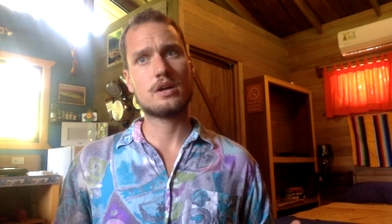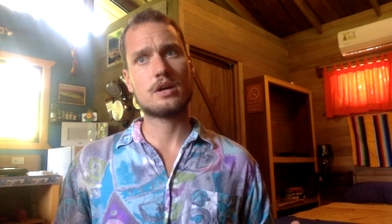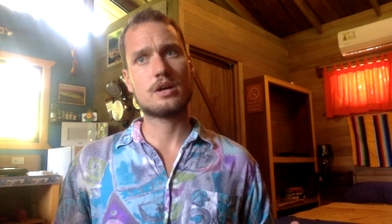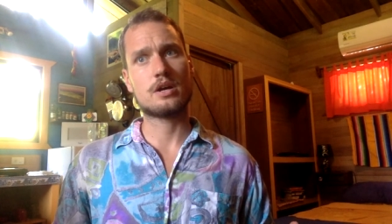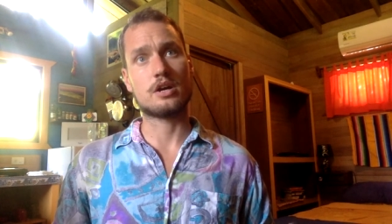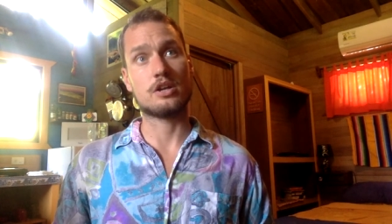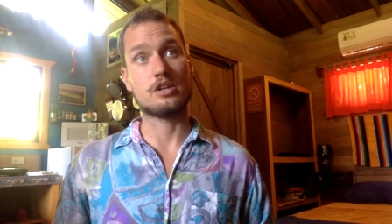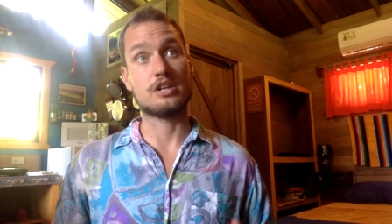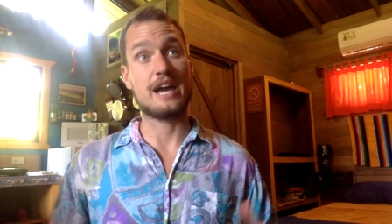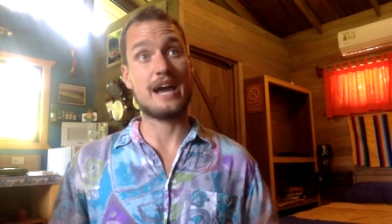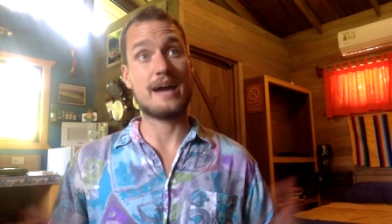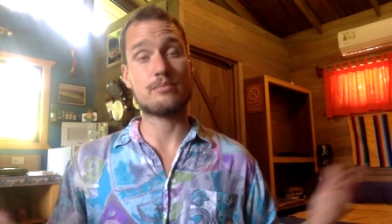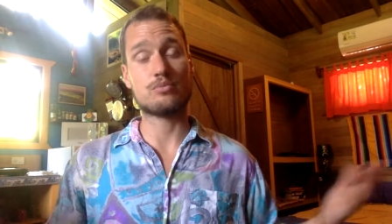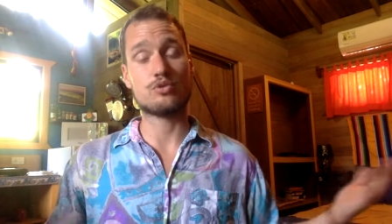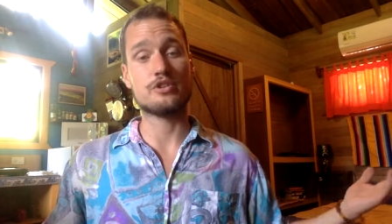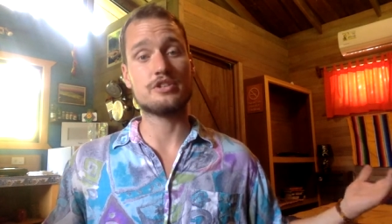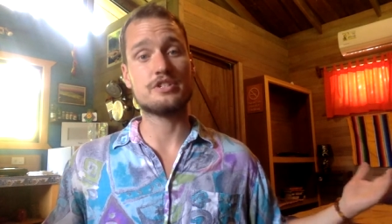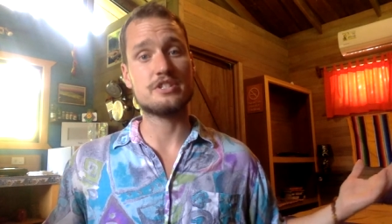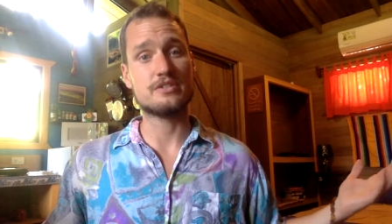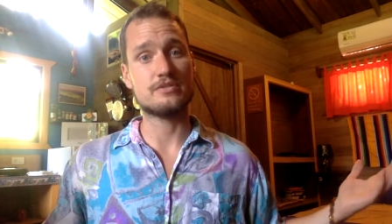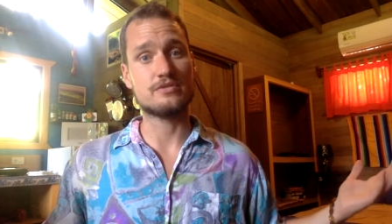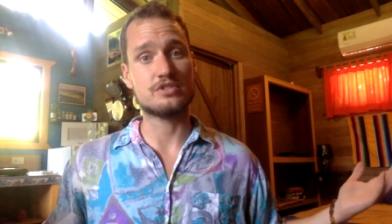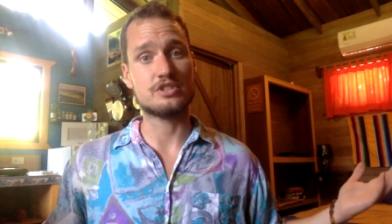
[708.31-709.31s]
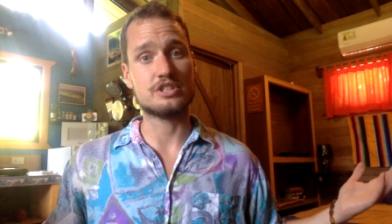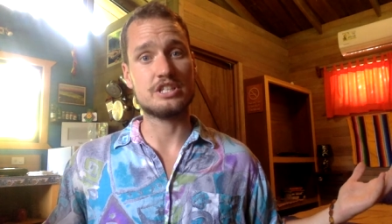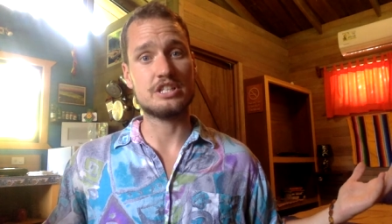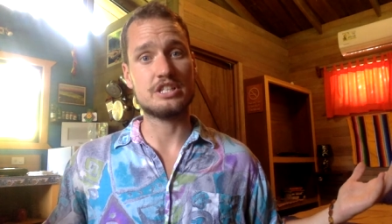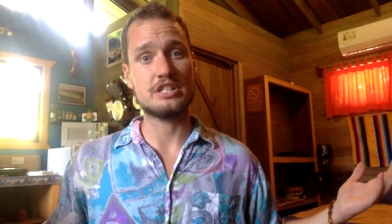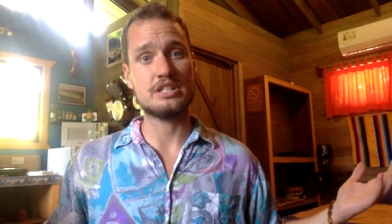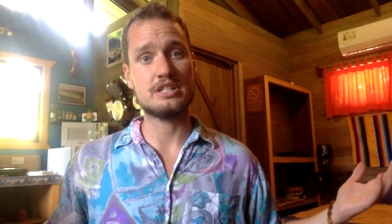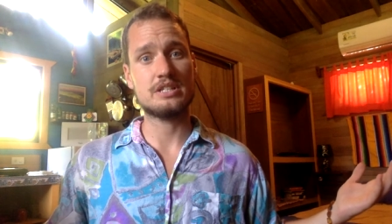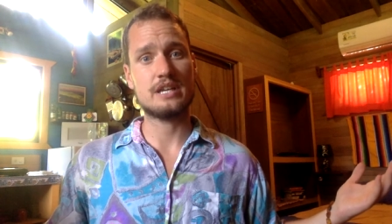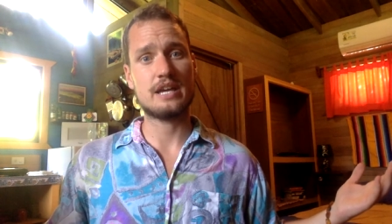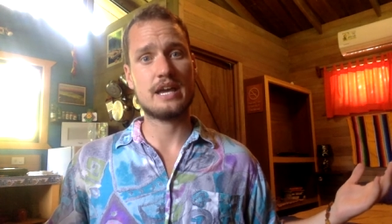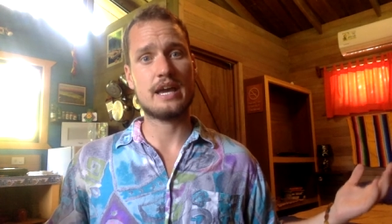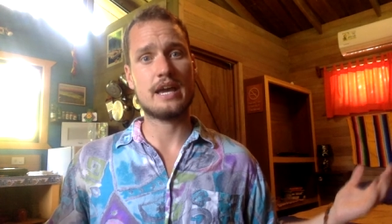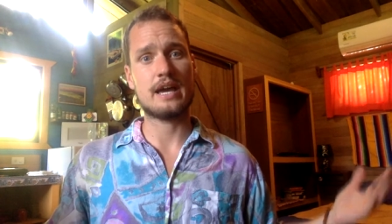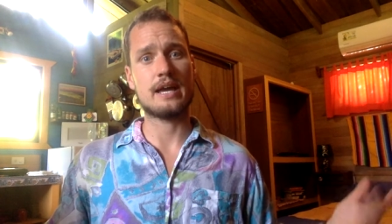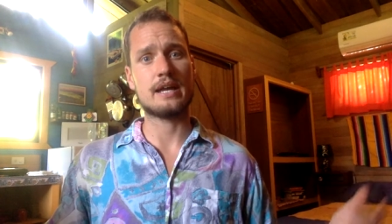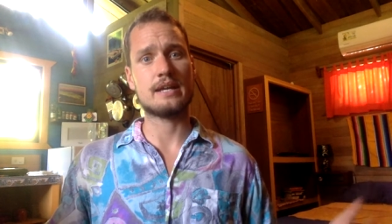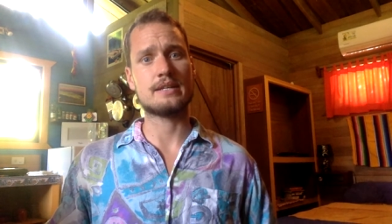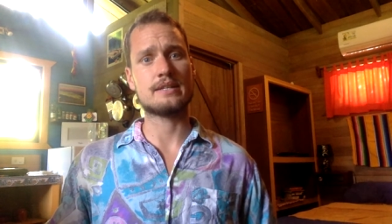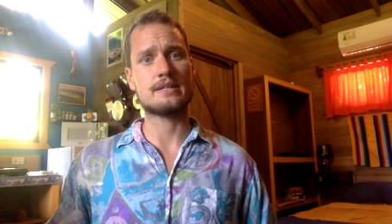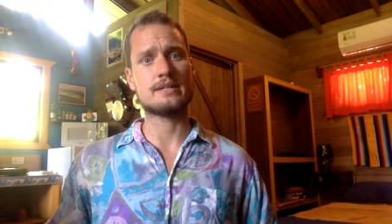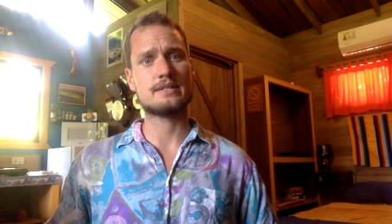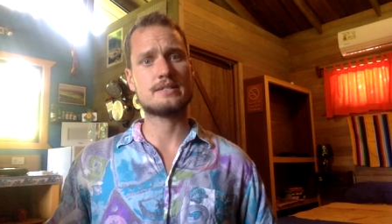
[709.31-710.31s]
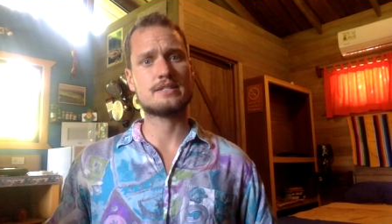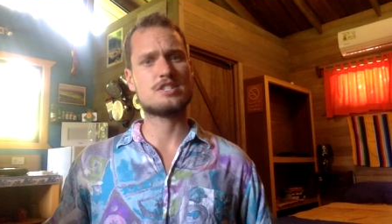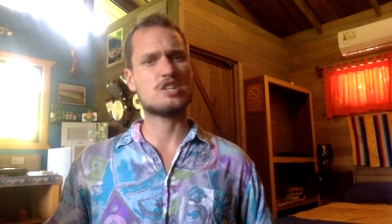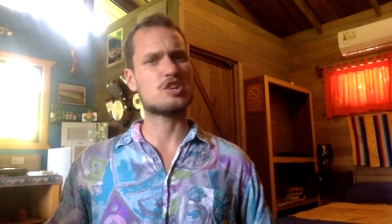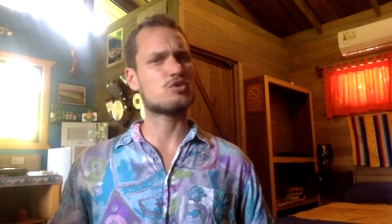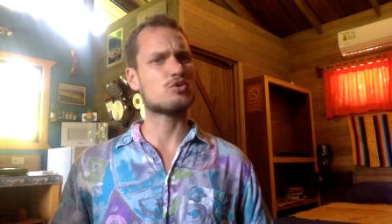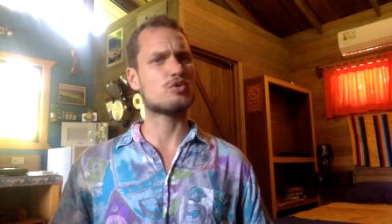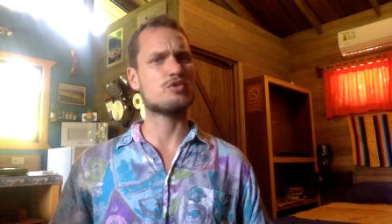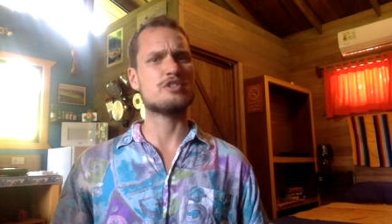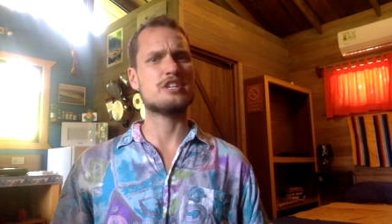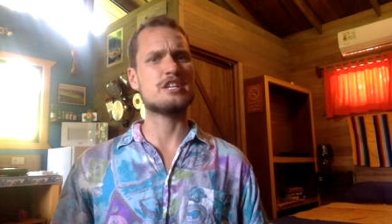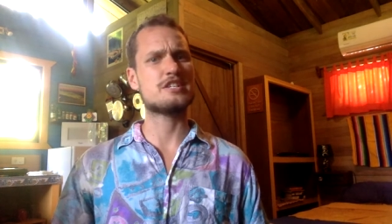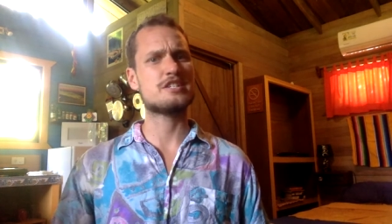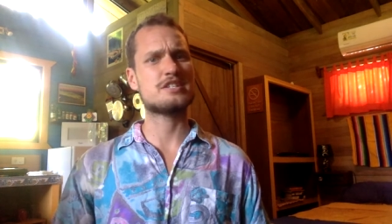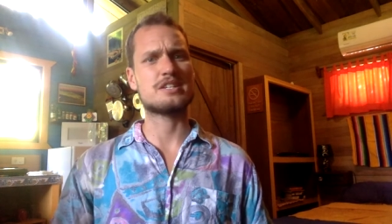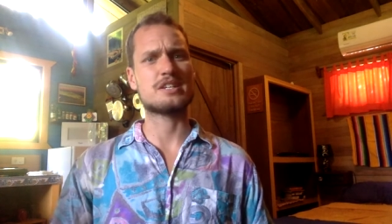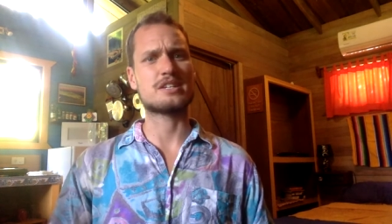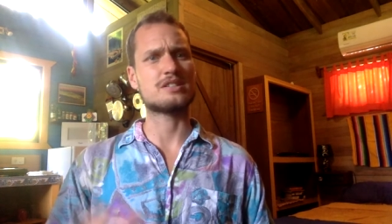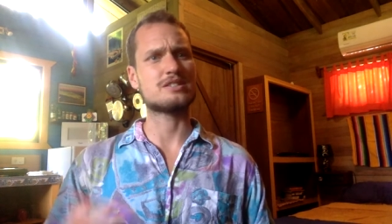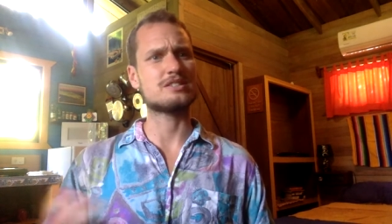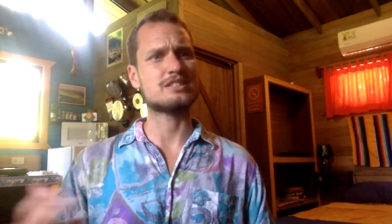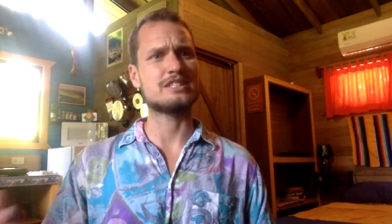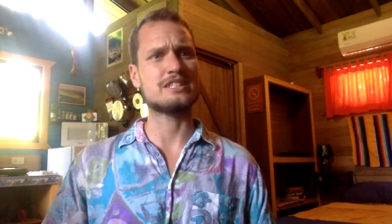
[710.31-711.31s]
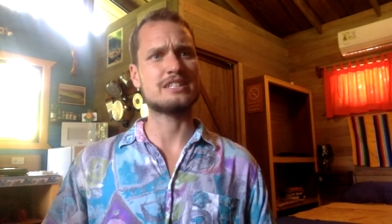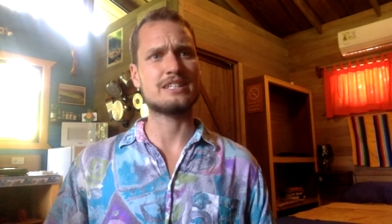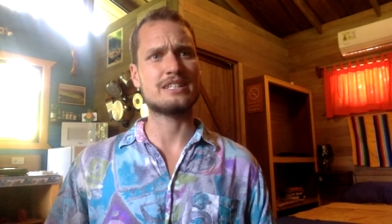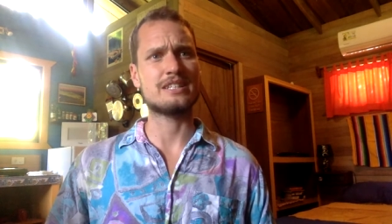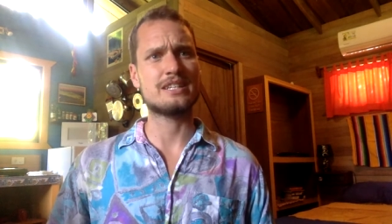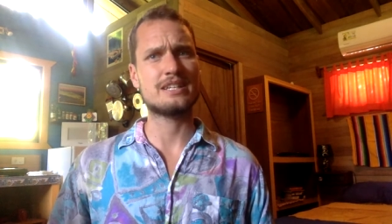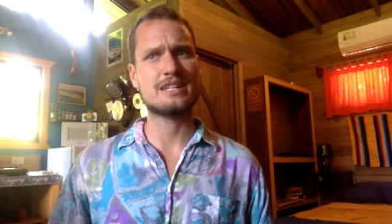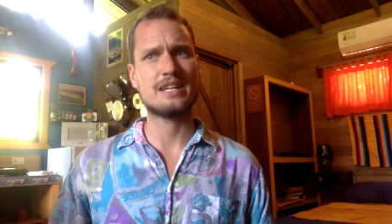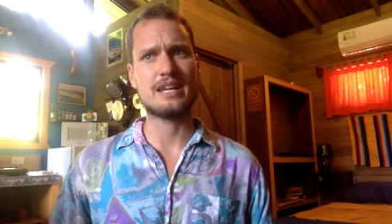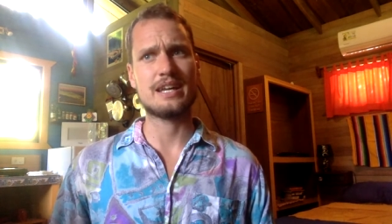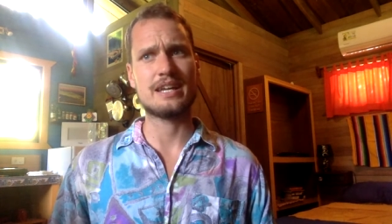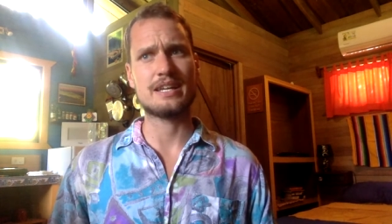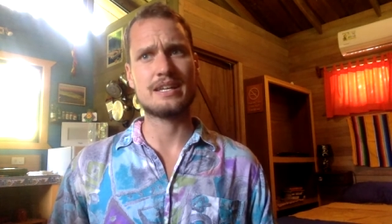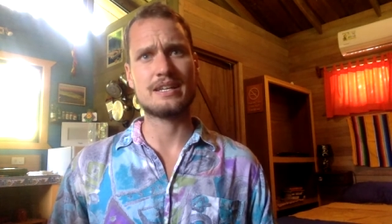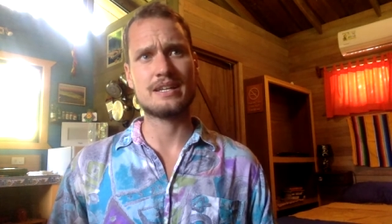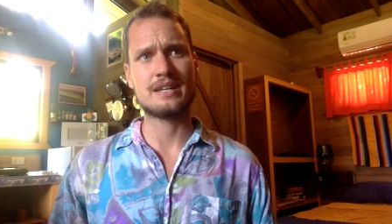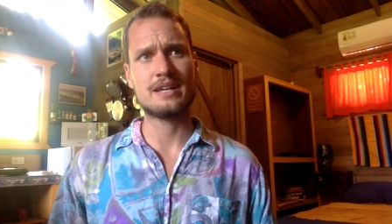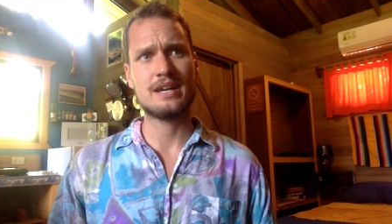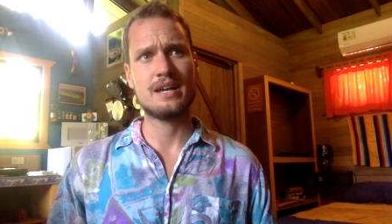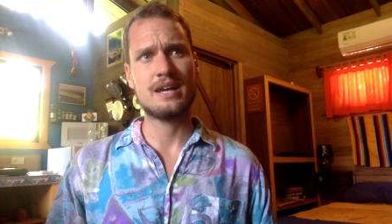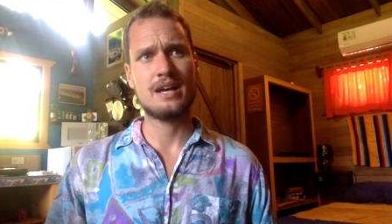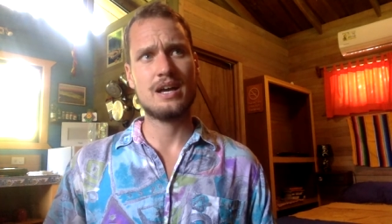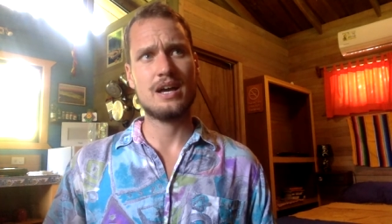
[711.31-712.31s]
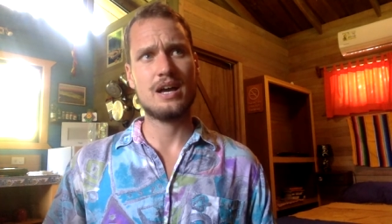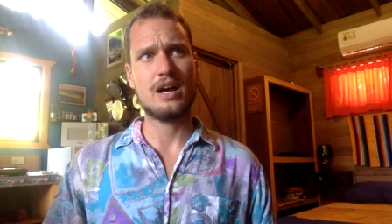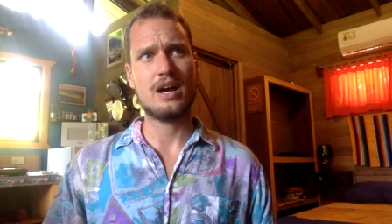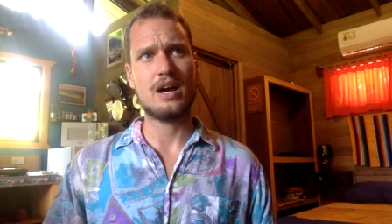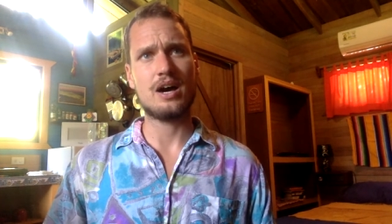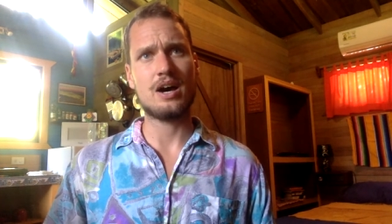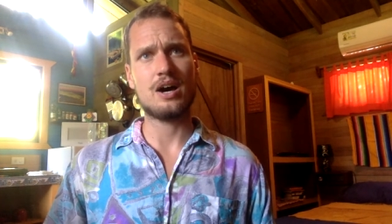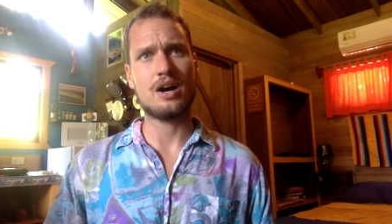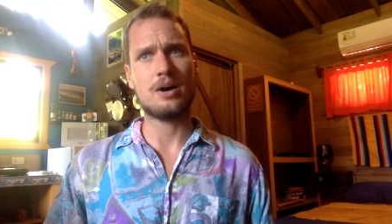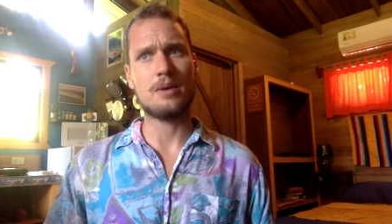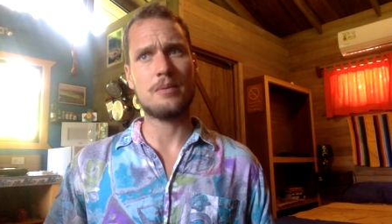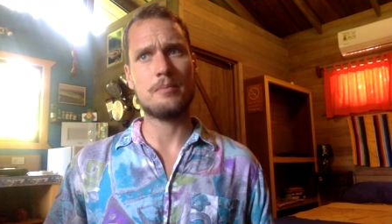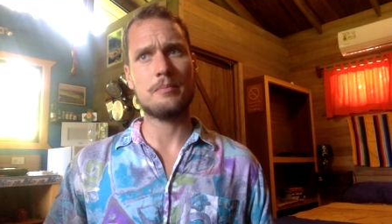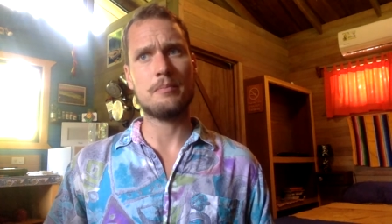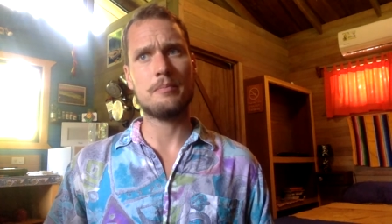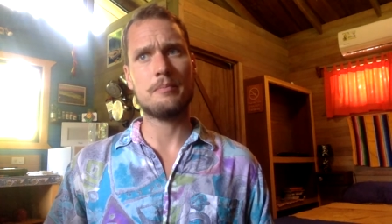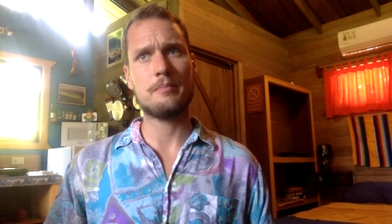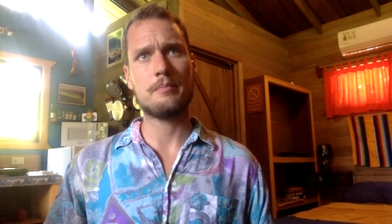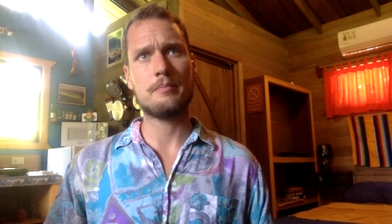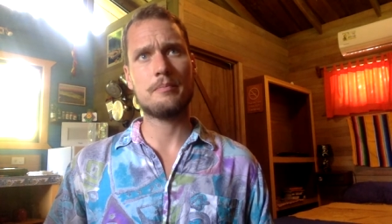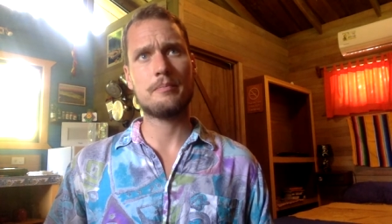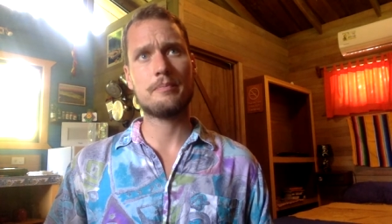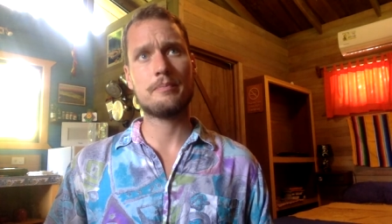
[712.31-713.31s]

collaboratively and synchronistically and and um,